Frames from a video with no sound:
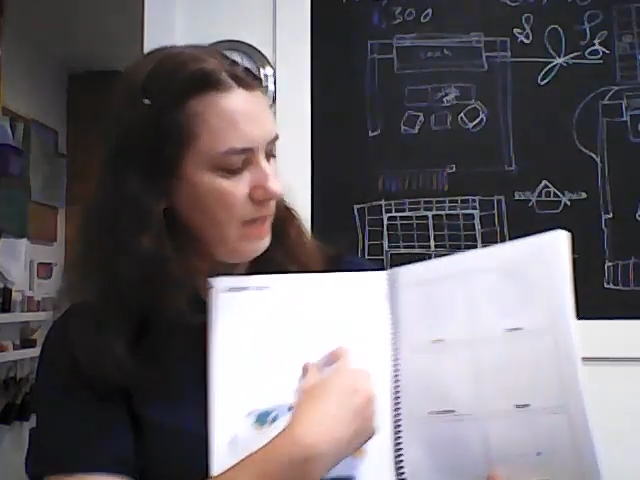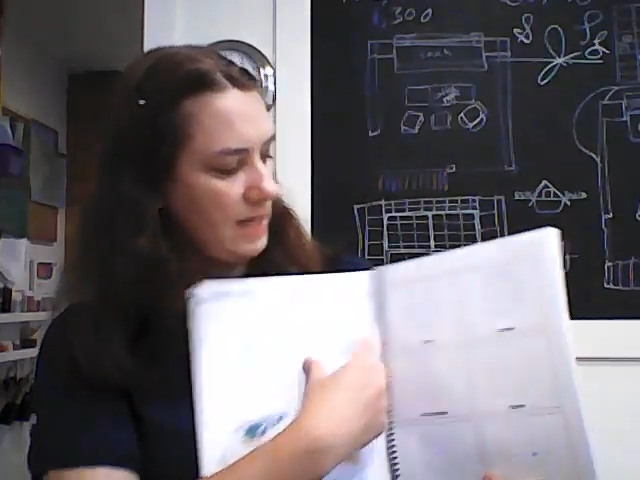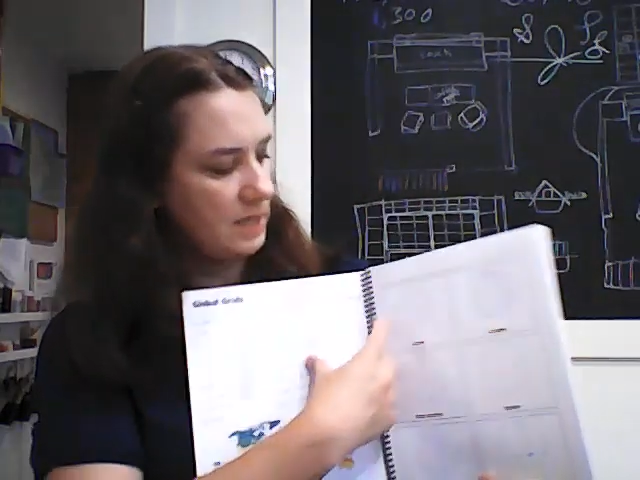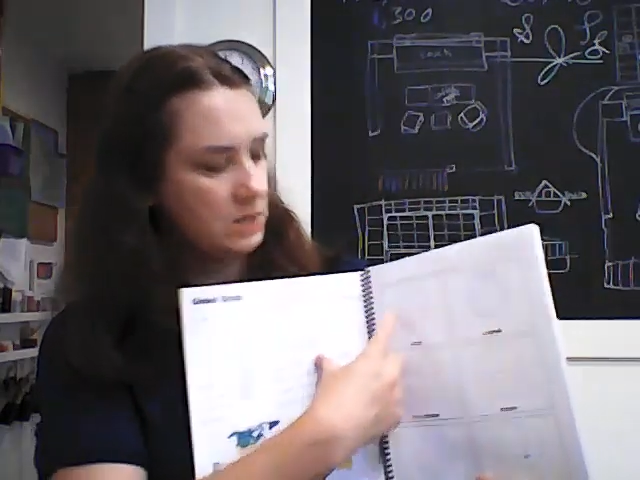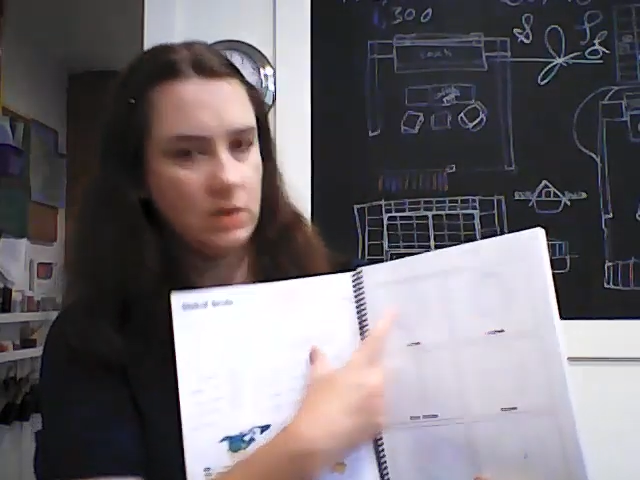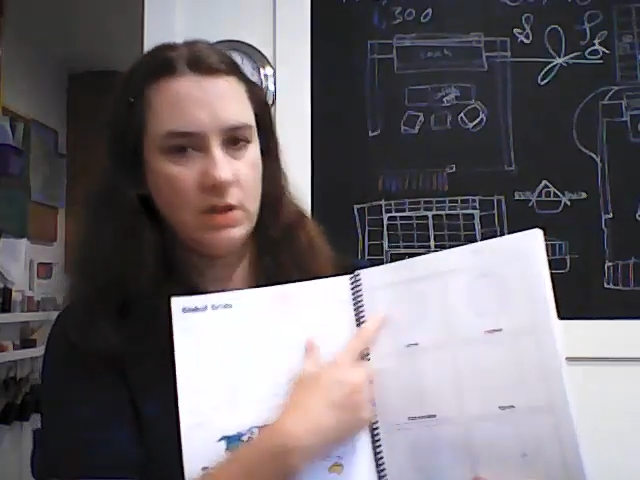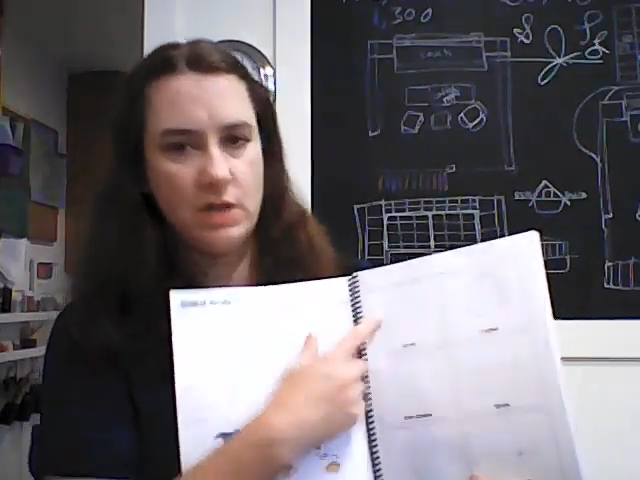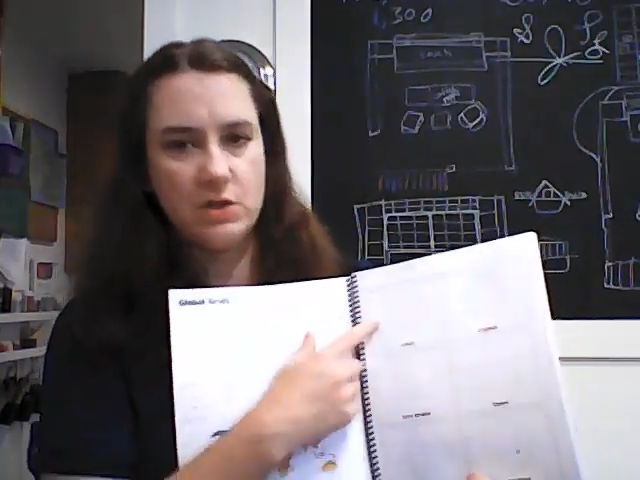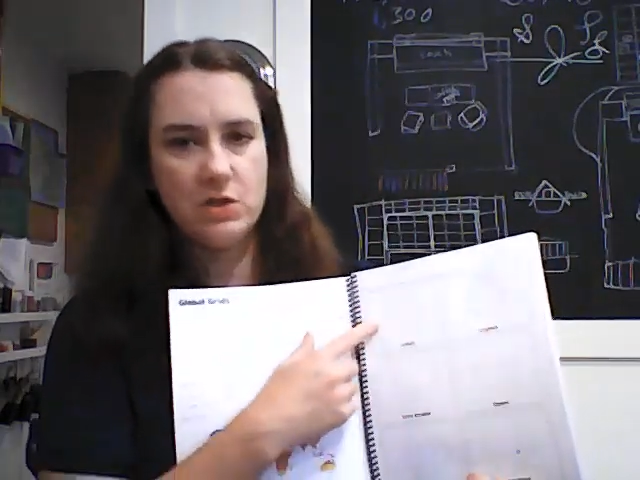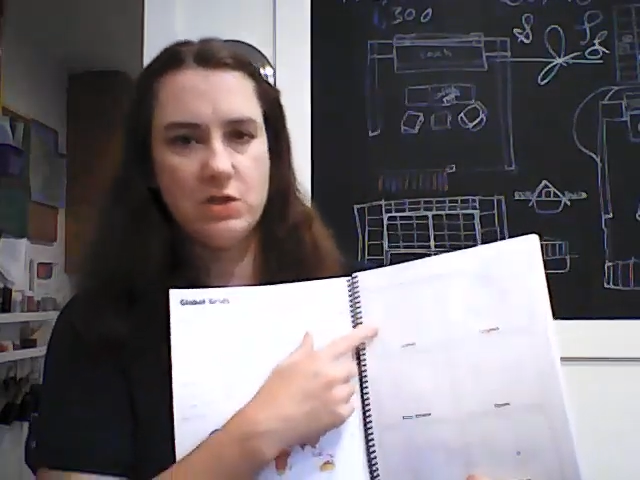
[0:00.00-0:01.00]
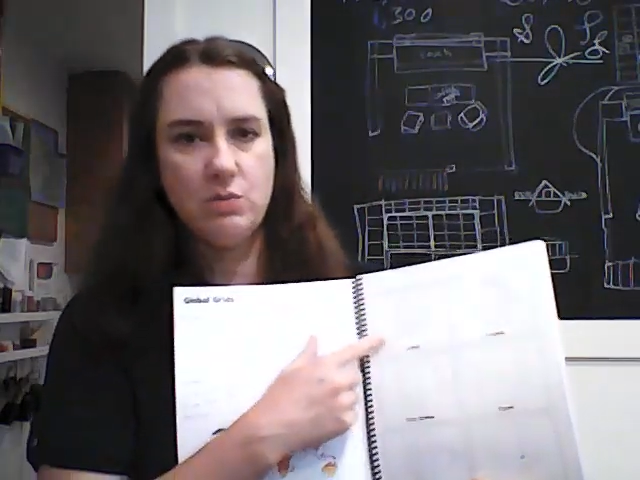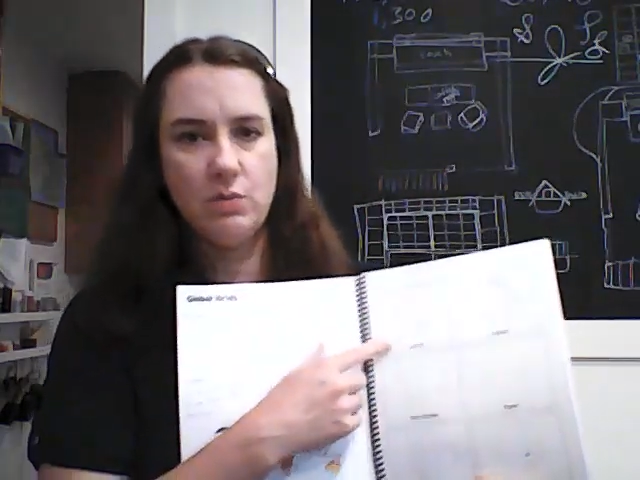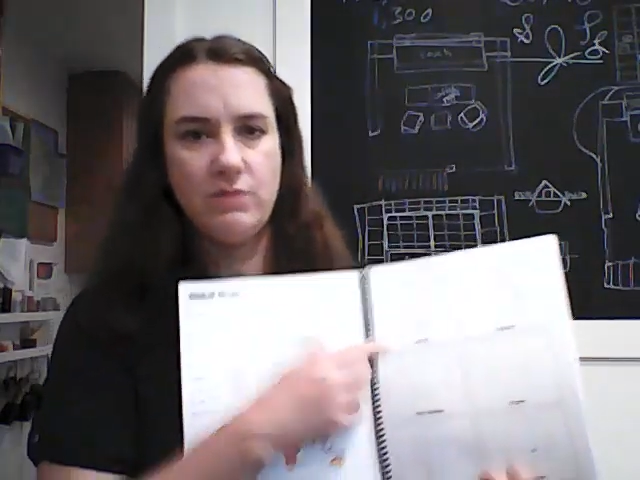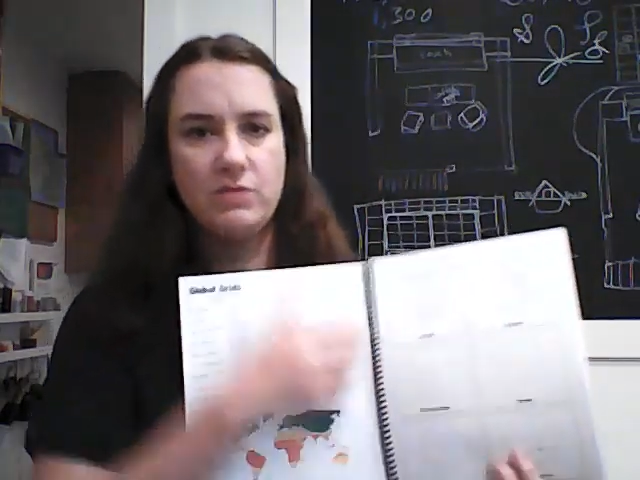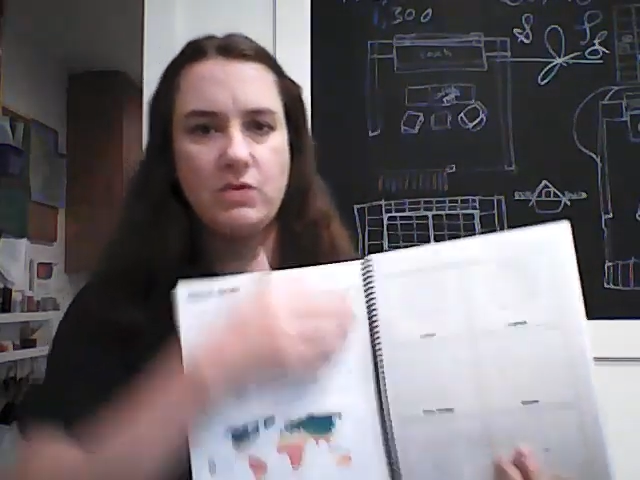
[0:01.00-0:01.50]
latitude and longitude where
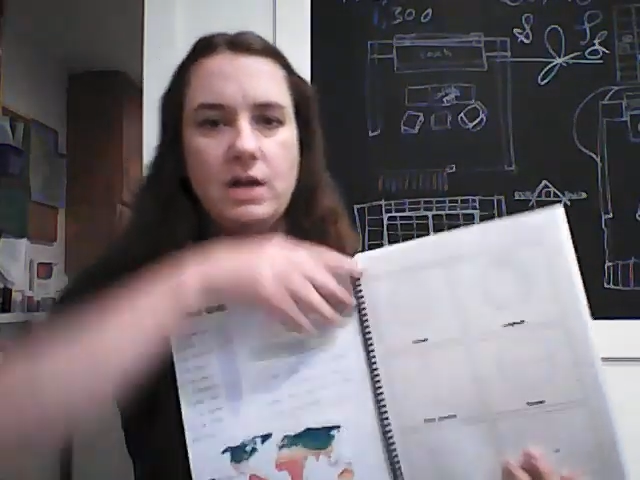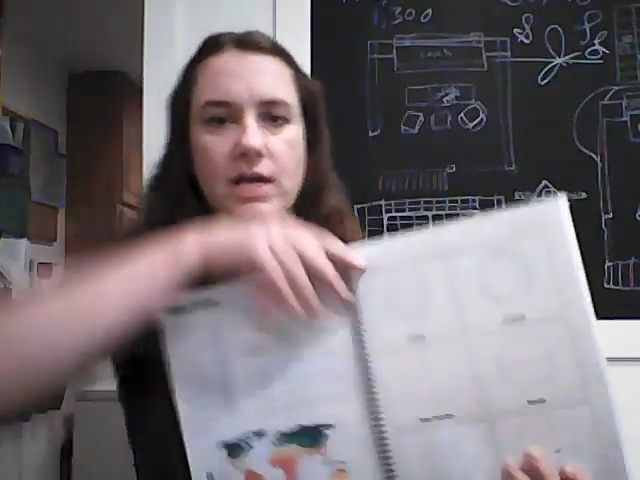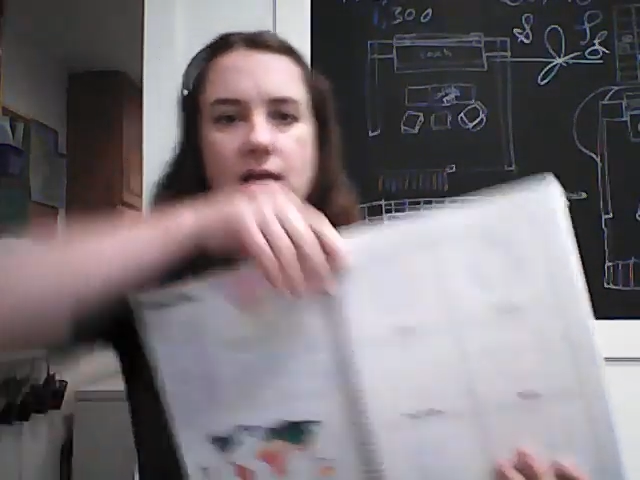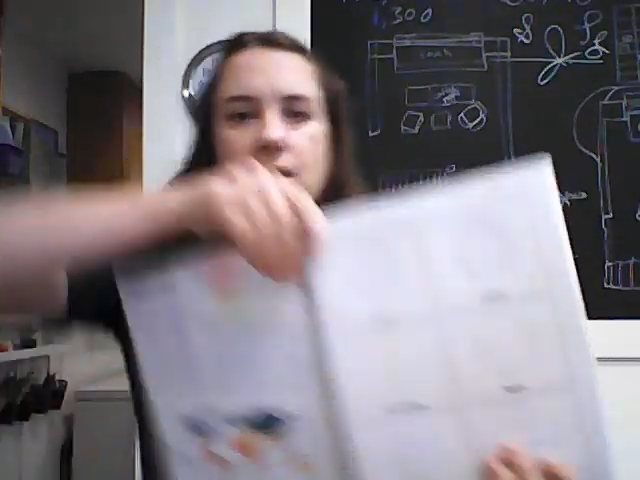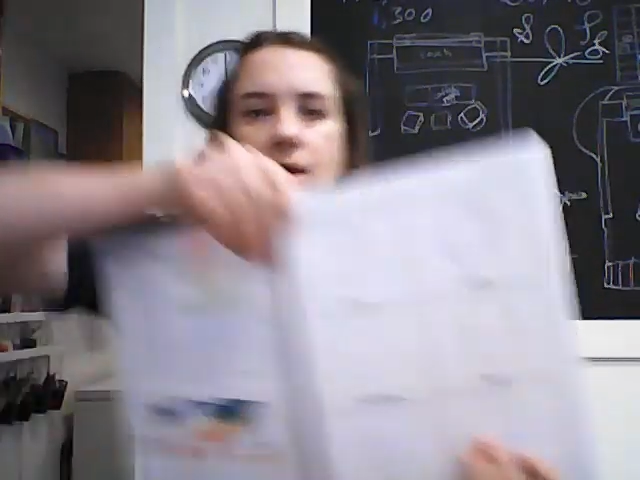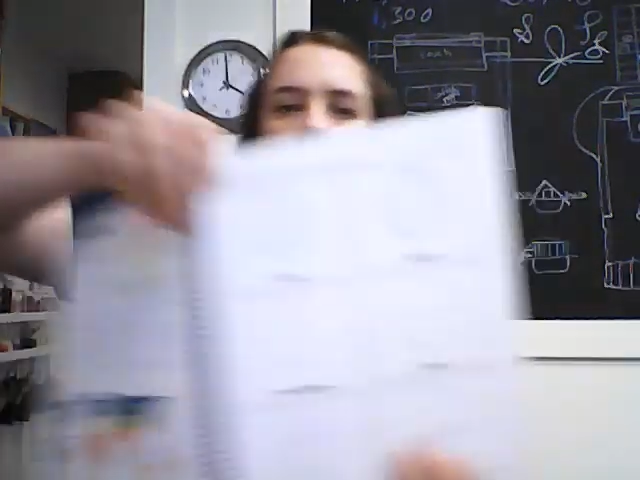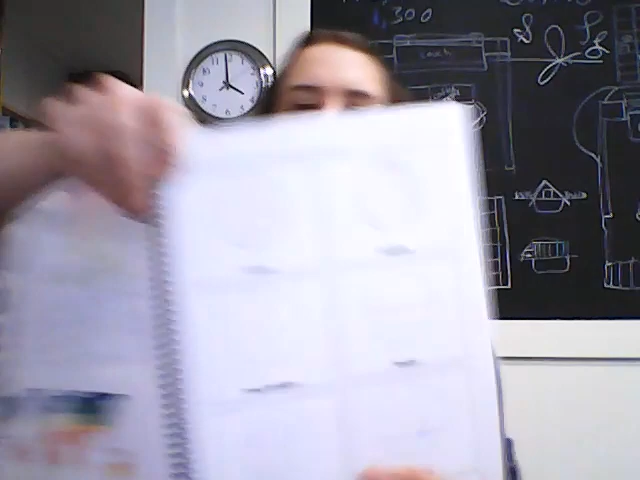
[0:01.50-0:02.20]
we've drawn in